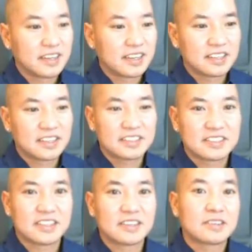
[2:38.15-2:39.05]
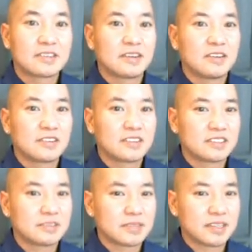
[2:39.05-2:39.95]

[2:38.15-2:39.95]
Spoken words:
and things like organisms,